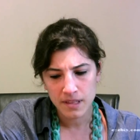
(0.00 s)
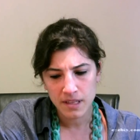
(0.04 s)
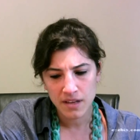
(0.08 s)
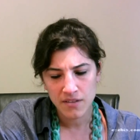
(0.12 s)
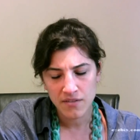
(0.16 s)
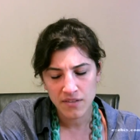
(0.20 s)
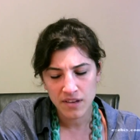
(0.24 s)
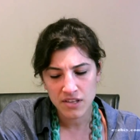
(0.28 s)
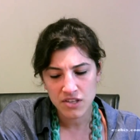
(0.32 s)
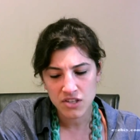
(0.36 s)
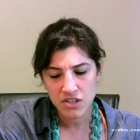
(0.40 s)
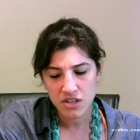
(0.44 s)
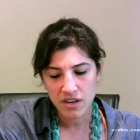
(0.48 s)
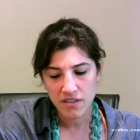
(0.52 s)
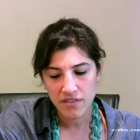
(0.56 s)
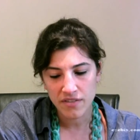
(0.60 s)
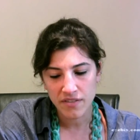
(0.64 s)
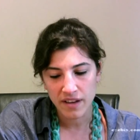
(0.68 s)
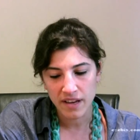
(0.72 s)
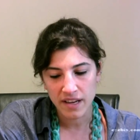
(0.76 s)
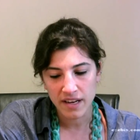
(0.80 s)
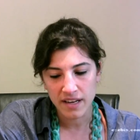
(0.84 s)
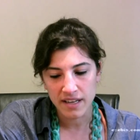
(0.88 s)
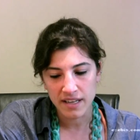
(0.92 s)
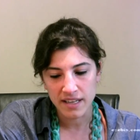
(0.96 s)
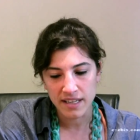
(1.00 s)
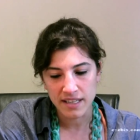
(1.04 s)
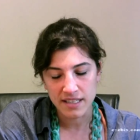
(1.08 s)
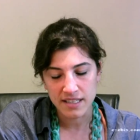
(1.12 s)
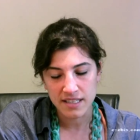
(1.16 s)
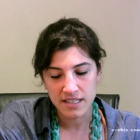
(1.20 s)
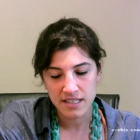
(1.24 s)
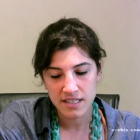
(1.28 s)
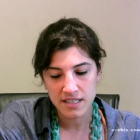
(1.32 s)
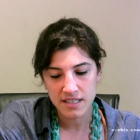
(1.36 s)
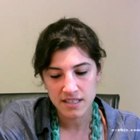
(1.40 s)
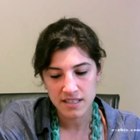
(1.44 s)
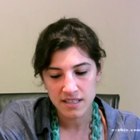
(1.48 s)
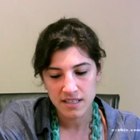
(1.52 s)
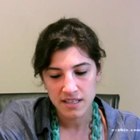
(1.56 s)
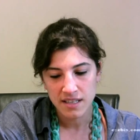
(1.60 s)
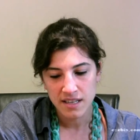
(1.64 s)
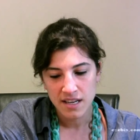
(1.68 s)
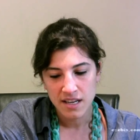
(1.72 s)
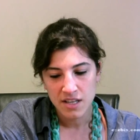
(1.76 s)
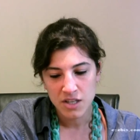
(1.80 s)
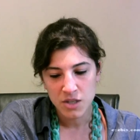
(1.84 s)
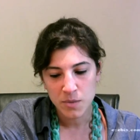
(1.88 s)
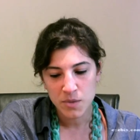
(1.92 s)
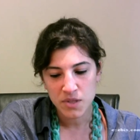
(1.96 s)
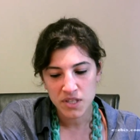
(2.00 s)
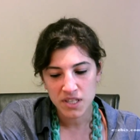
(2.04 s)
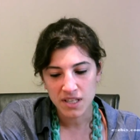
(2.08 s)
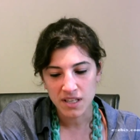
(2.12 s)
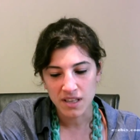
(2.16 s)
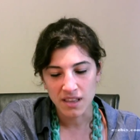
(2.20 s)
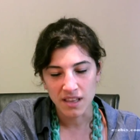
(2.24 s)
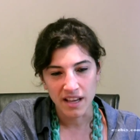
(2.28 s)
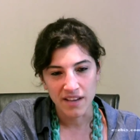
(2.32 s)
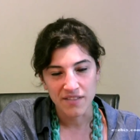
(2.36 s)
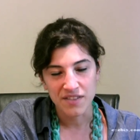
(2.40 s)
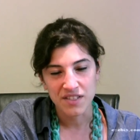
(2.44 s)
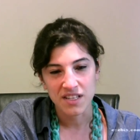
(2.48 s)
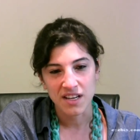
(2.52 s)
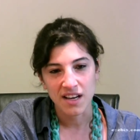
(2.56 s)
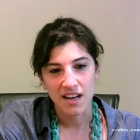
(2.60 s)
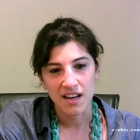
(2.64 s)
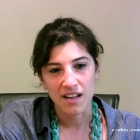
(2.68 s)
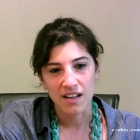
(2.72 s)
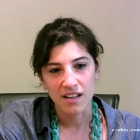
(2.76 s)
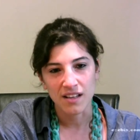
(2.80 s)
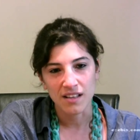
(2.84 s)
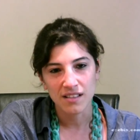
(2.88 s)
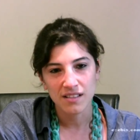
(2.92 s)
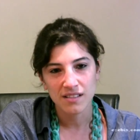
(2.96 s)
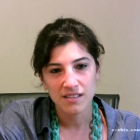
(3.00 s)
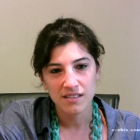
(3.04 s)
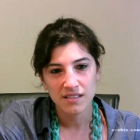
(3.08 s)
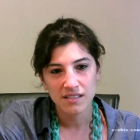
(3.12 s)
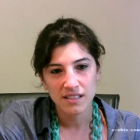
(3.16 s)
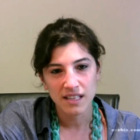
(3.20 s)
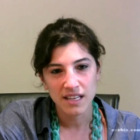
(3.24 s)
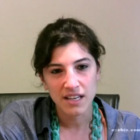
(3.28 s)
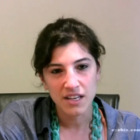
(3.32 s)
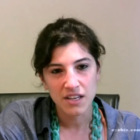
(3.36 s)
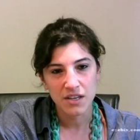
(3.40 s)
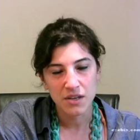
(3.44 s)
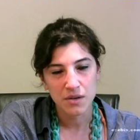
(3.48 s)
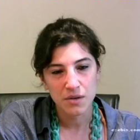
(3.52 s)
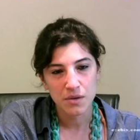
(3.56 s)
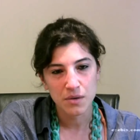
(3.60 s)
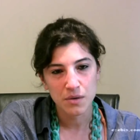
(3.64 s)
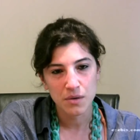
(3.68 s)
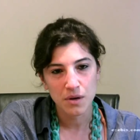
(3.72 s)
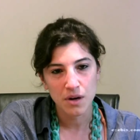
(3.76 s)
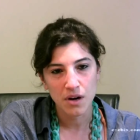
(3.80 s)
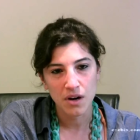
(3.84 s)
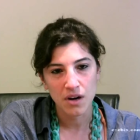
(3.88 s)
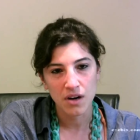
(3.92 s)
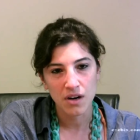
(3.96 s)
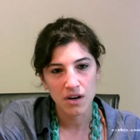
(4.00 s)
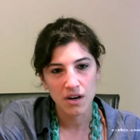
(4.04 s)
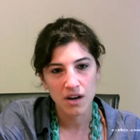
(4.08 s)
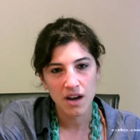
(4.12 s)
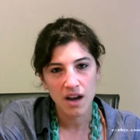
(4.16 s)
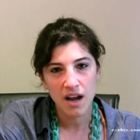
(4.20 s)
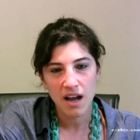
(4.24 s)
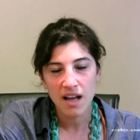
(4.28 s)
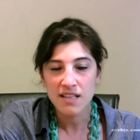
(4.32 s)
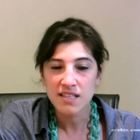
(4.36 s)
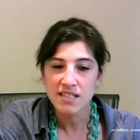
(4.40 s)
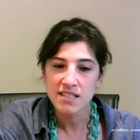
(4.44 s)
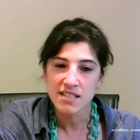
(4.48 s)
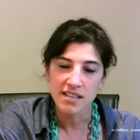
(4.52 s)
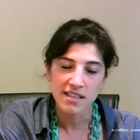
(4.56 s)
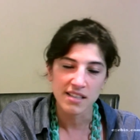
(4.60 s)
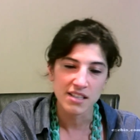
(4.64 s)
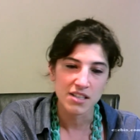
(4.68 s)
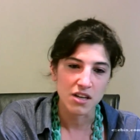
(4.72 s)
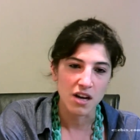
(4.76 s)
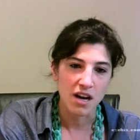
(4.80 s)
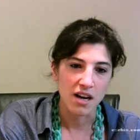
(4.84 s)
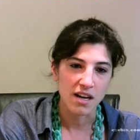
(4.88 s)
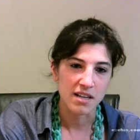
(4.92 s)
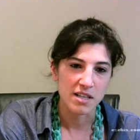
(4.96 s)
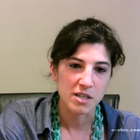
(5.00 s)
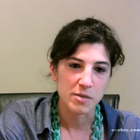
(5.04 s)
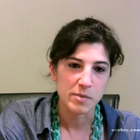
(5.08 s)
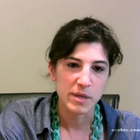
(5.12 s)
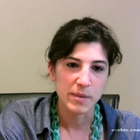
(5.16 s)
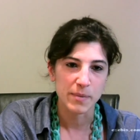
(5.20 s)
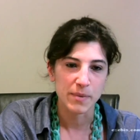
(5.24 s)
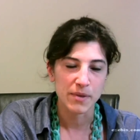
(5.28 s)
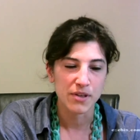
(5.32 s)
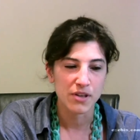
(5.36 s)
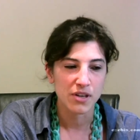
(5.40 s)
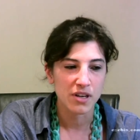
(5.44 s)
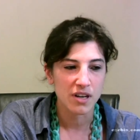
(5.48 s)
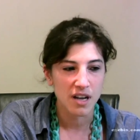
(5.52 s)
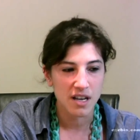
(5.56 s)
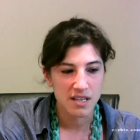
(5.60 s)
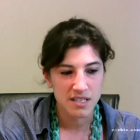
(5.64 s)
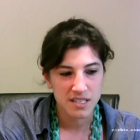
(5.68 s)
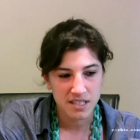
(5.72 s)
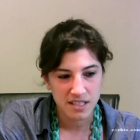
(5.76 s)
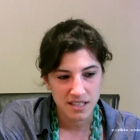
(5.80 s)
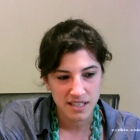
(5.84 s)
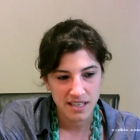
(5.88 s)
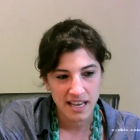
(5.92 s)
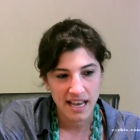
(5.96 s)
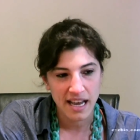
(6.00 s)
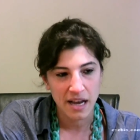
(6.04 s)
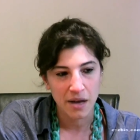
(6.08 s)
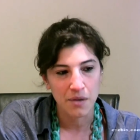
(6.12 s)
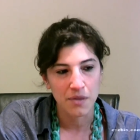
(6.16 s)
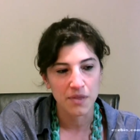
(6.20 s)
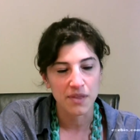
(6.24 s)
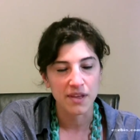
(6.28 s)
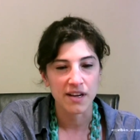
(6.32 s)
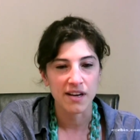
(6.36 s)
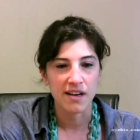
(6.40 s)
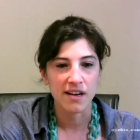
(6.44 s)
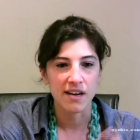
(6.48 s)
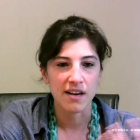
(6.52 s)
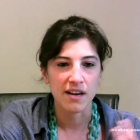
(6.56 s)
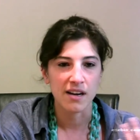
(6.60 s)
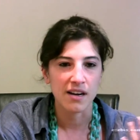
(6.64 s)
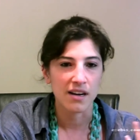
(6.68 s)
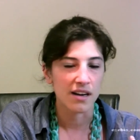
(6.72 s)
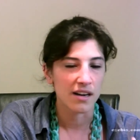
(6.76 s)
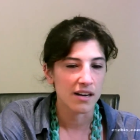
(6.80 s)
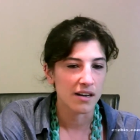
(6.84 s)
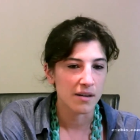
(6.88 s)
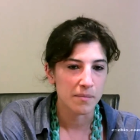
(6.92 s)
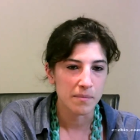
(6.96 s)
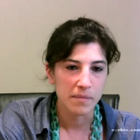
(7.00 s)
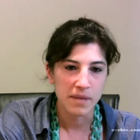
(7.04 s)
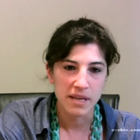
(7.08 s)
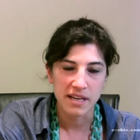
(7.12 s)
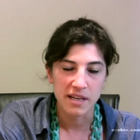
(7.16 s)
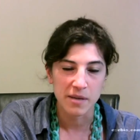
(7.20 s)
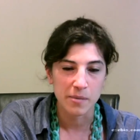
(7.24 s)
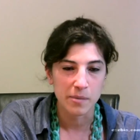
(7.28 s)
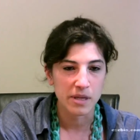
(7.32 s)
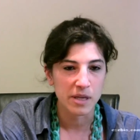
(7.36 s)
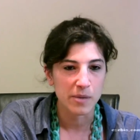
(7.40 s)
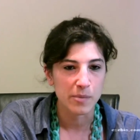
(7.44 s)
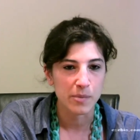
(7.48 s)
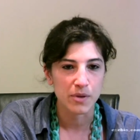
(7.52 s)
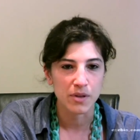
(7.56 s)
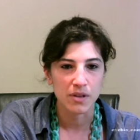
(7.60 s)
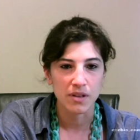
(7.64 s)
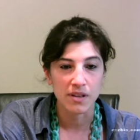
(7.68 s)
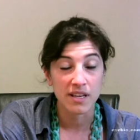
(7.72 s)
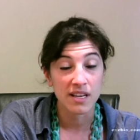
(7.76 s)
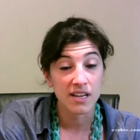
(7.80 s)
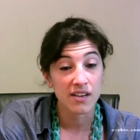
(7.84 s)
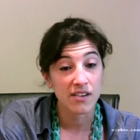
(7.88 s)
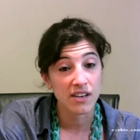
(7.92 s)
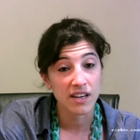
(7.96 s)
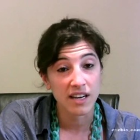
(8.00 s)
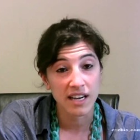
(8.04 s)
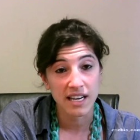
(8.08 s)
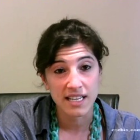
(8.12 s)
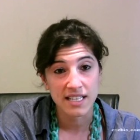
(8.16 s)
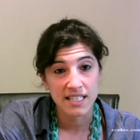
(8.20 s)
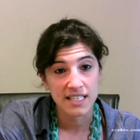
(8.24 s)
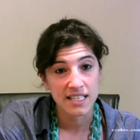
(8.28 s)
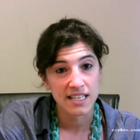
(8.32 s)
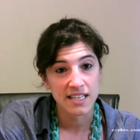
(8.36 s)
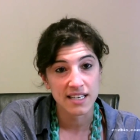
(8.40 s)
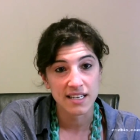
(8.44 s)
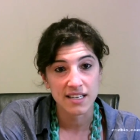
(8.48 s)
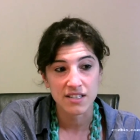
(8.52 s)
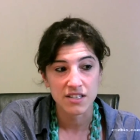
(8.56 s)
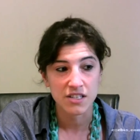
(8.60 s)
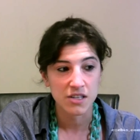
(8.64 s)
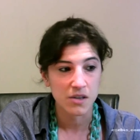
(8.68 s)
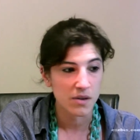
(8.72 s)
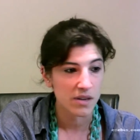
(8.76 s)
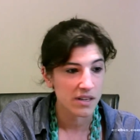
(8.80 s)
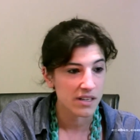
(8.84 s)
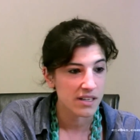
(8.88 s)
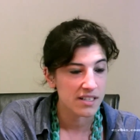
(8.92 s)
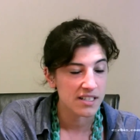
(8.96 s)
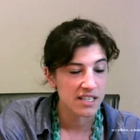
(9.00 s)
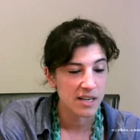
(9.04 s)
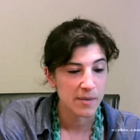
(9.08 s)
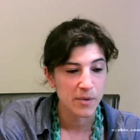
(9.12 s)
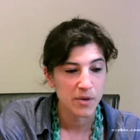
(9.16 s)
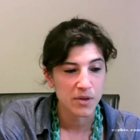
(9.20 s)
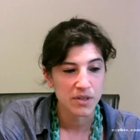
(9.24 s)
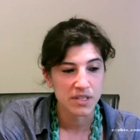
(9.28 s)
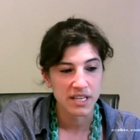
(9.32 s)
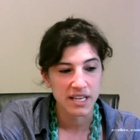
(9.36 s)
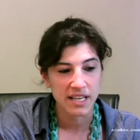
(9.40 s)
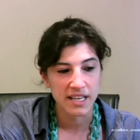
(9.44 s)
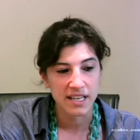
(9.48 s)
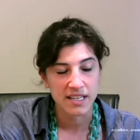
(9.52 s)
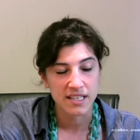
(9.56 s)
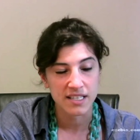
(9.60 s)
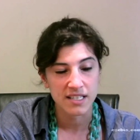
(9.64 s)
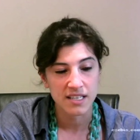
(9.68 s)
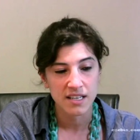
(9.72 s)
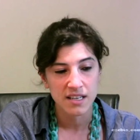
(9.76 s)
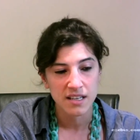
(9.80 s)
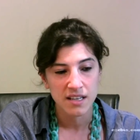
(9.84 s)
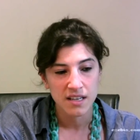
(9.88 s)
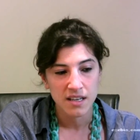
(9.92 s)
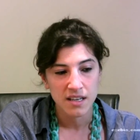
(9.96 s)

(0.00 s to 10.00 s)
in venture, I find it's almost like a lifestyle. Like you are constantly talking to people, you're constantly out there meeting people, hearing ideas, going to demo days.